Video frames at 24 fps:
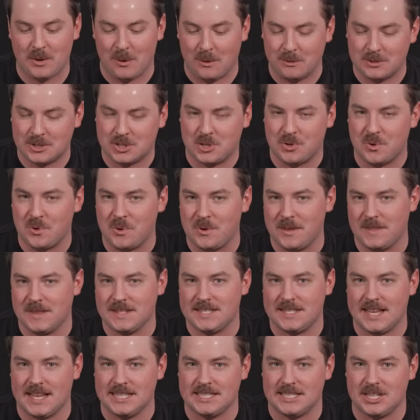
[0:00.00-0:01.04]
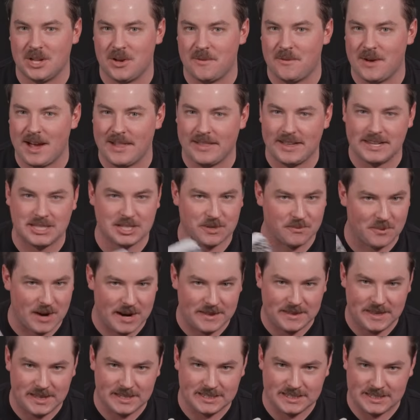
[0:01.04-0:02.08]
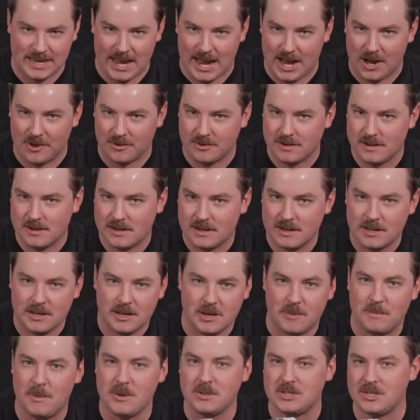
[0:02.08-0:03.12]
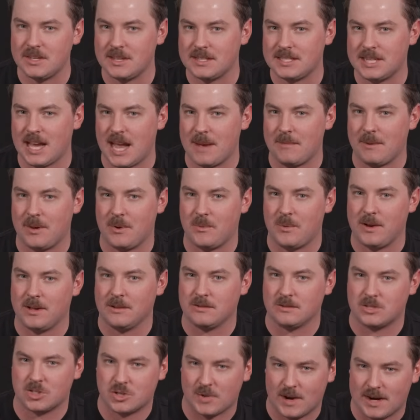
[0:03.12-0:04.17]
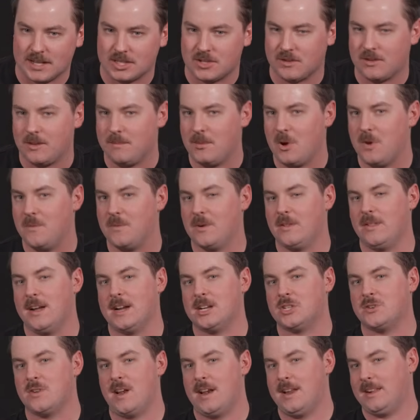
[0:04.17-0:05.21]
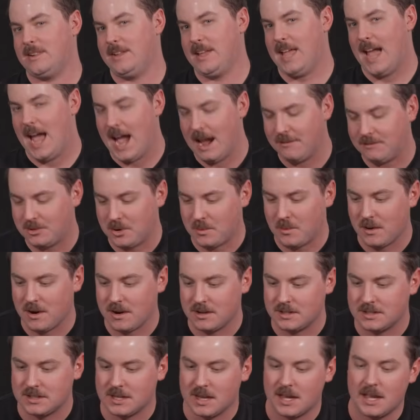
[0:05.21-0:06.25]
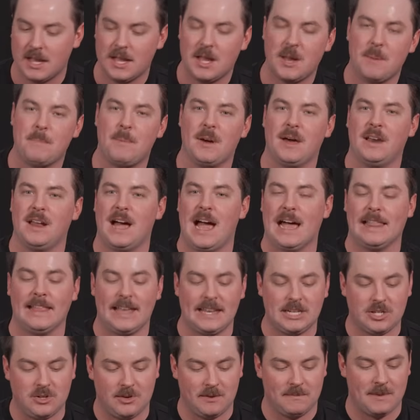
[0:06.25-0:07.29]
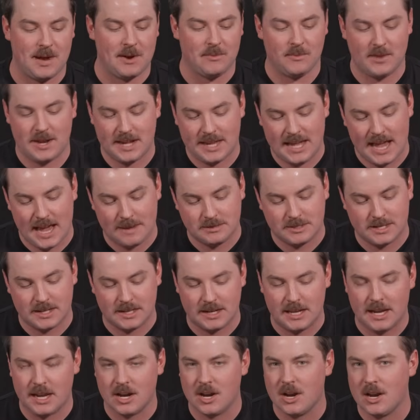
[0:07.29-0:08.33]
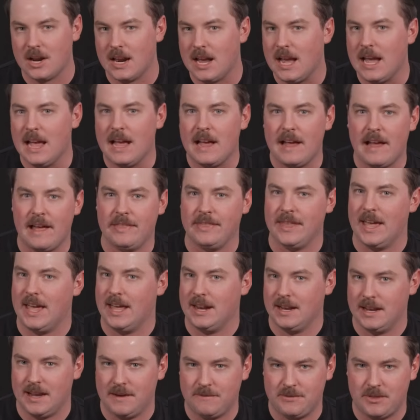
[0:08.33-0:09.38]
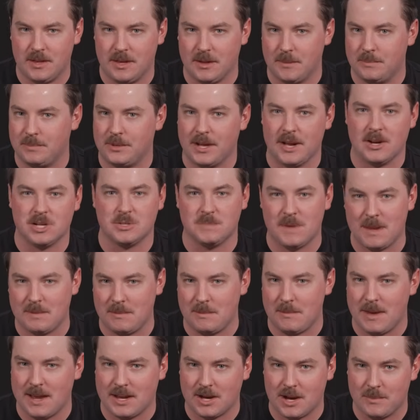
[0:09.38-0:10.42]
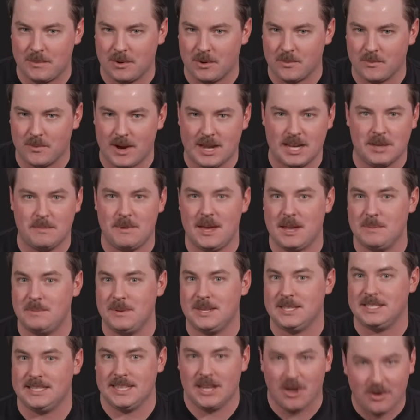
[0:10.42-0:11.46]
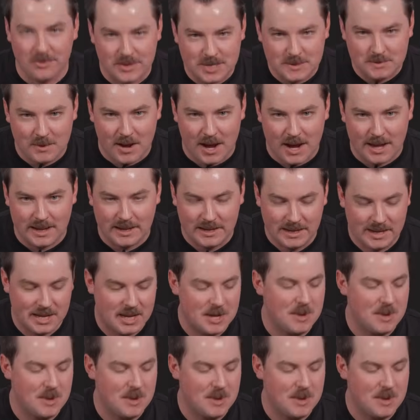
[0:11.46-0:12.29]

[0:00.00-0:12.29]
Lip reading: old school in the sense of I like to write things down. Most of the time I will transfer them over electronically afterwards, but I like doing my recaps in here, and then if the players make me make up a random NPC on the spot,